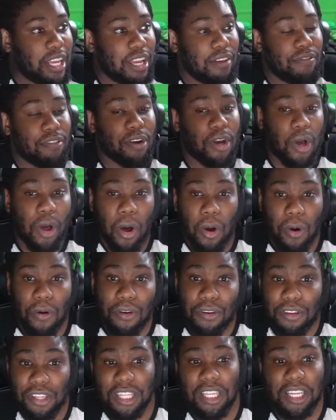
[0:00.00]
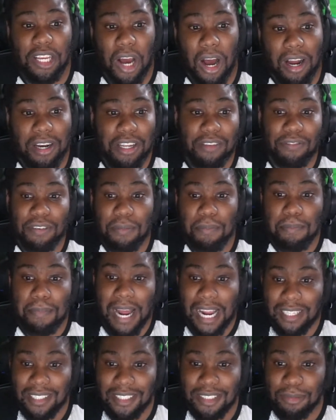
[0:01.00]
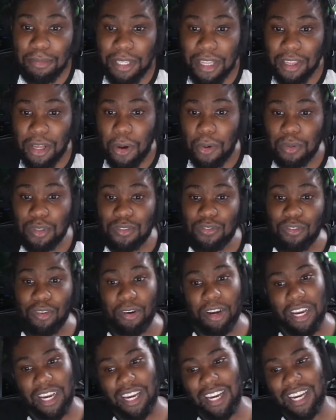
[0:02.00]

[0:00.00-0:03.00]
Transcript: even match with those three?